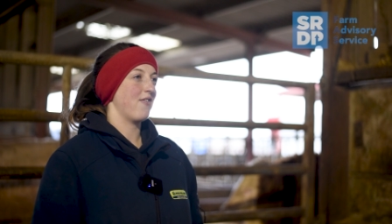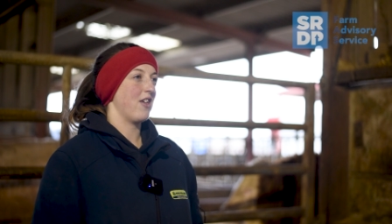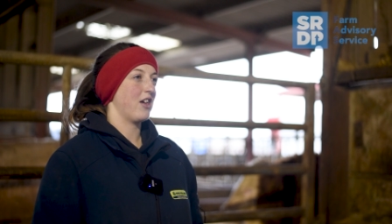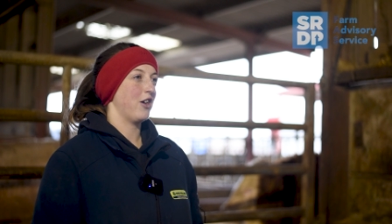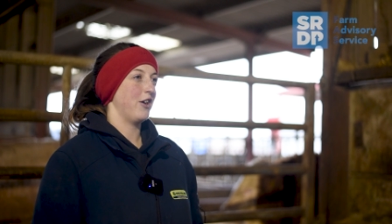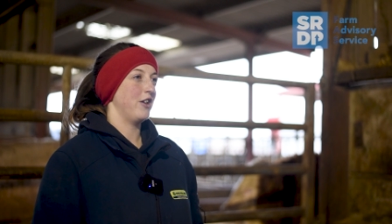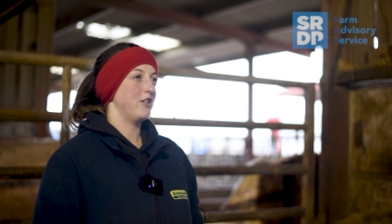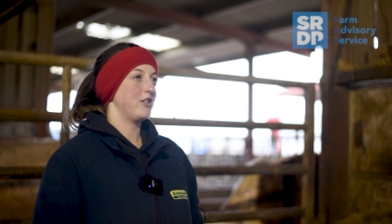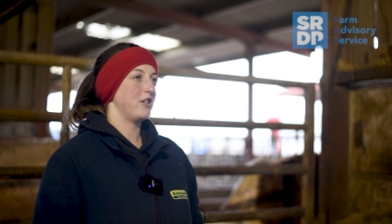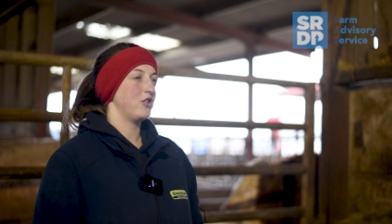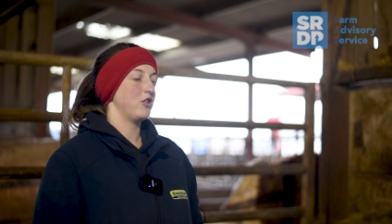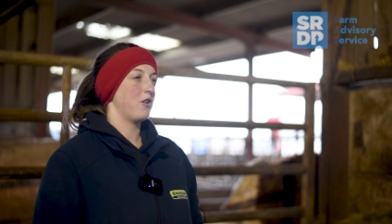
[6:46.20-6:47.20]
if they could
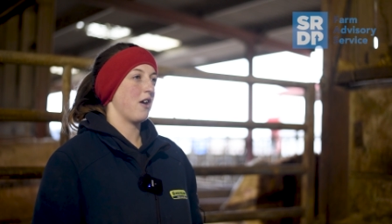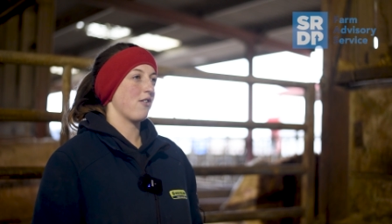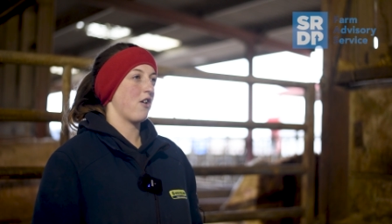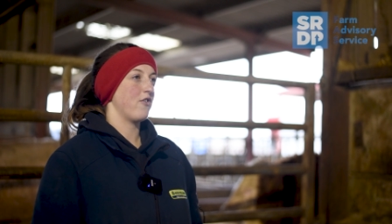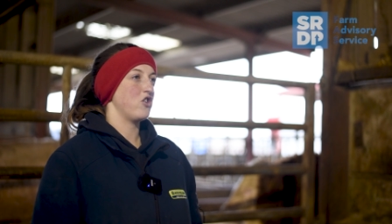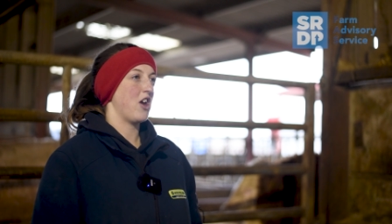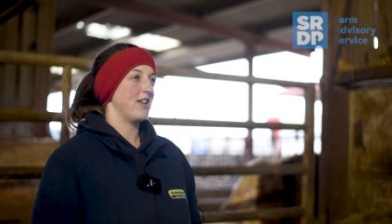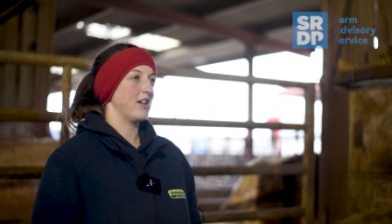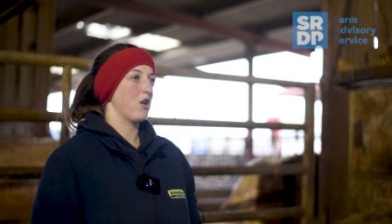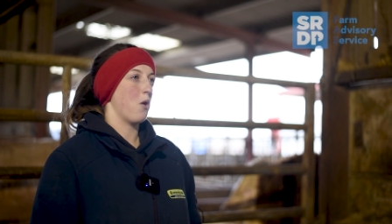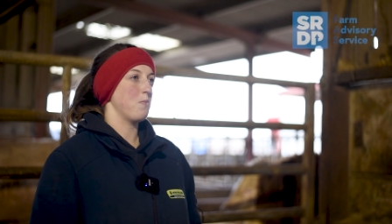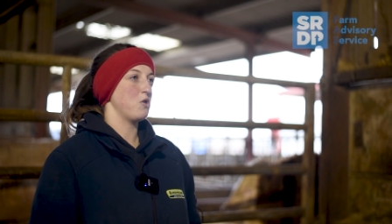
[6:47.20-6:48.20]
do a sort of
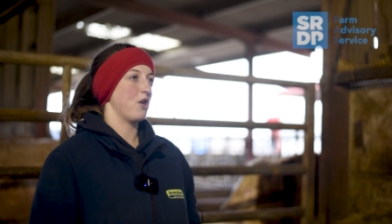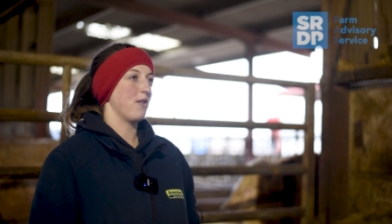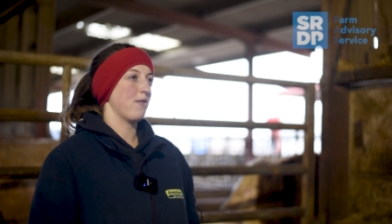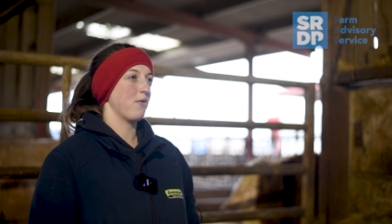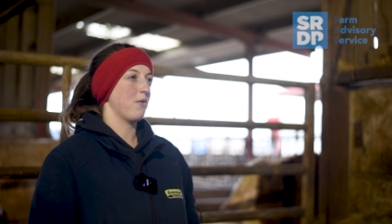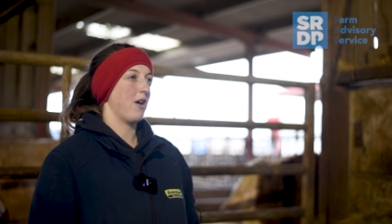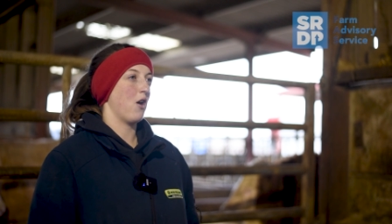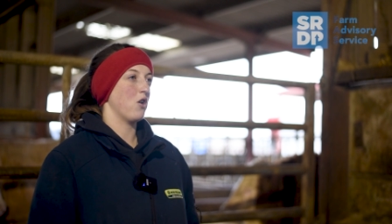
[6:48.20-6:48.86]
shedding option, so it